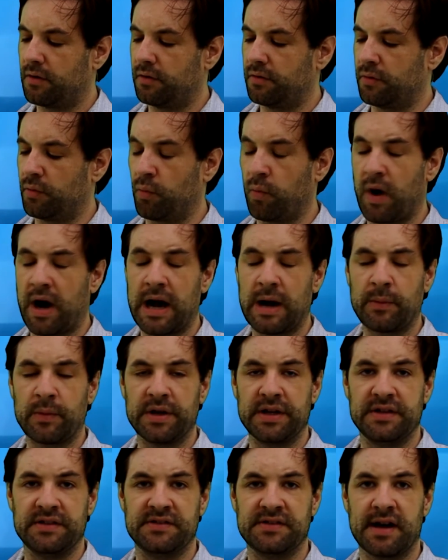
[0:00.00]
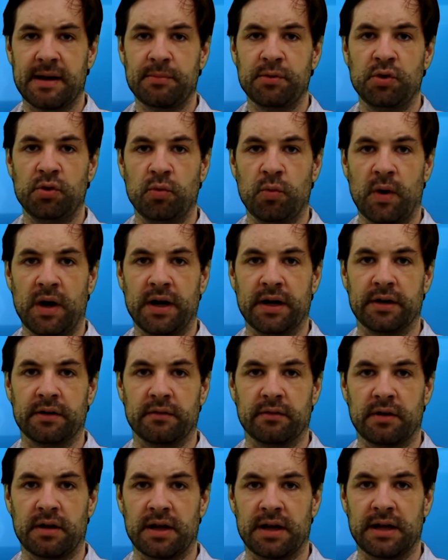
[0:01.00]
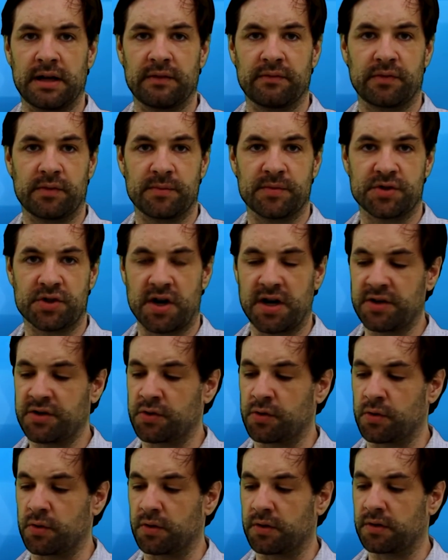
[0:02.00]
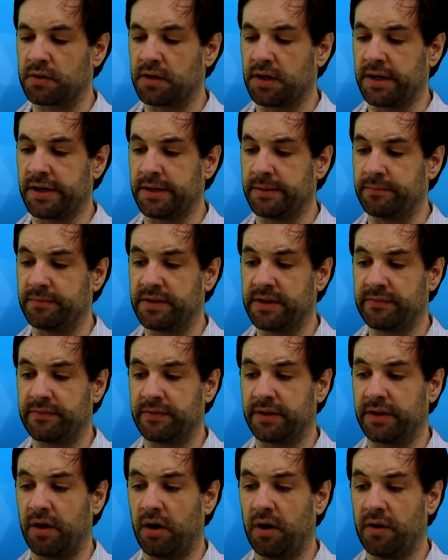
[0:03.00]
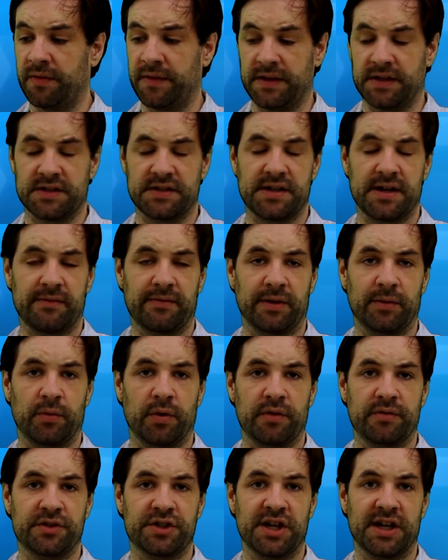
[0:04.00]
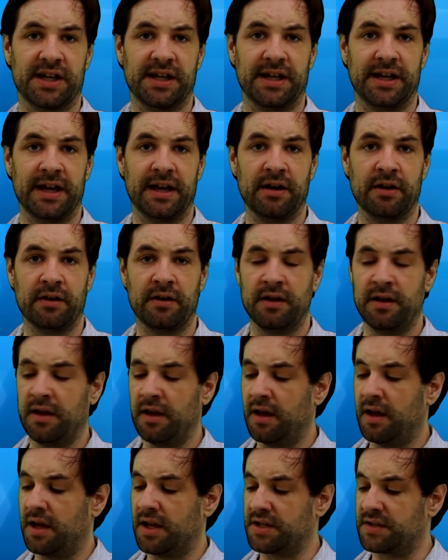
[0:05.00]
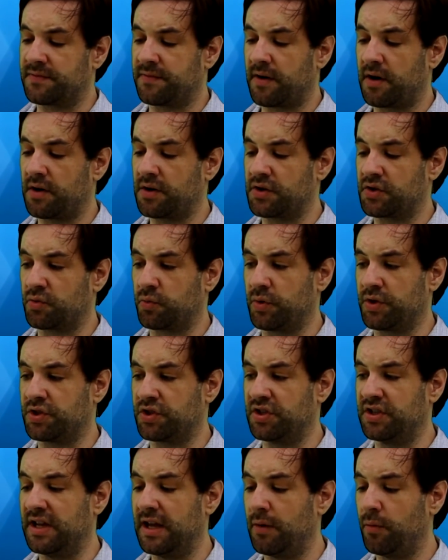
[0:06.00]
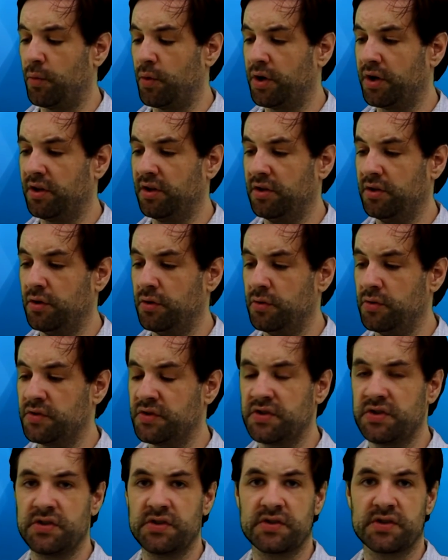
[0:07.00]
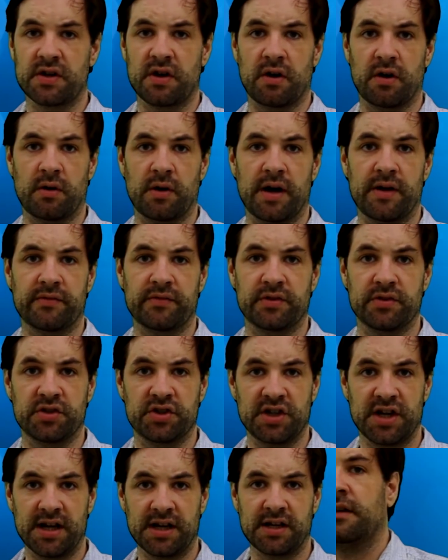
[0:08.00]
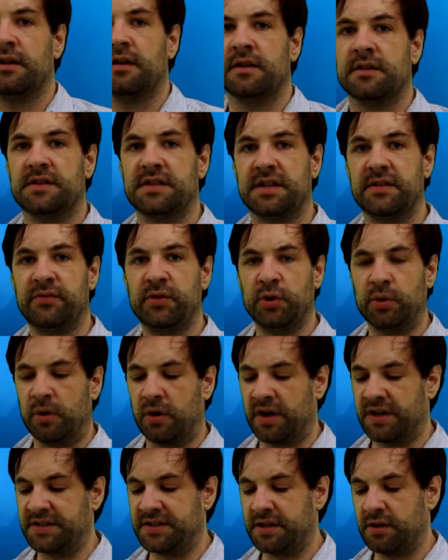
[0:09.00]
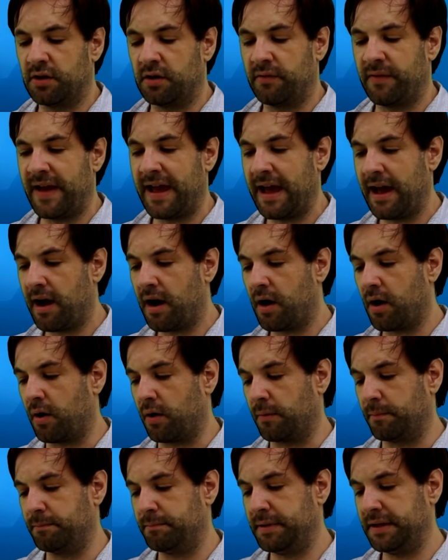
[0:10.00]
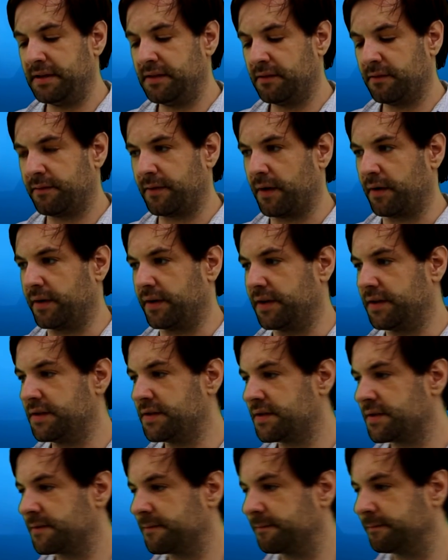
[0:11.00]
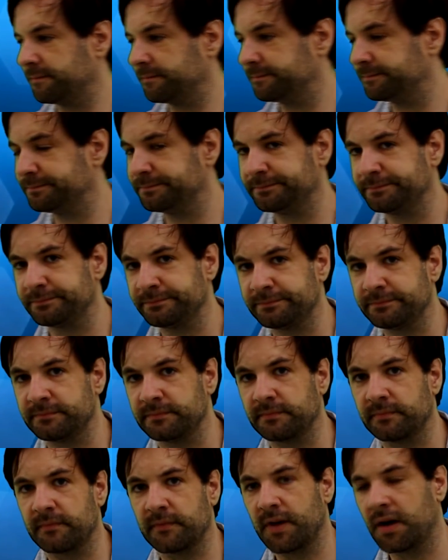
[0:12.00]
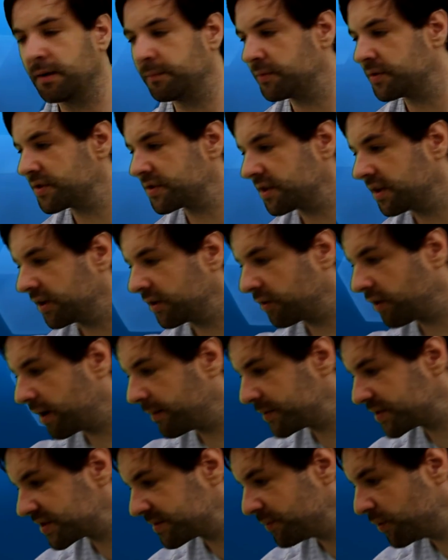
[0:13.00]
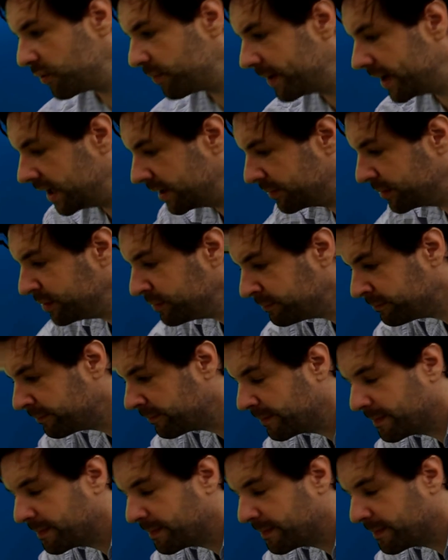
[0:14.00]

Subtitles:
the Huawei W1 from Straight Talk, I think it's definitely worth checking out. As far as which network it uses, I'll have to check. To give you an idea of how big the phone is, I'm just going to grab a small baby.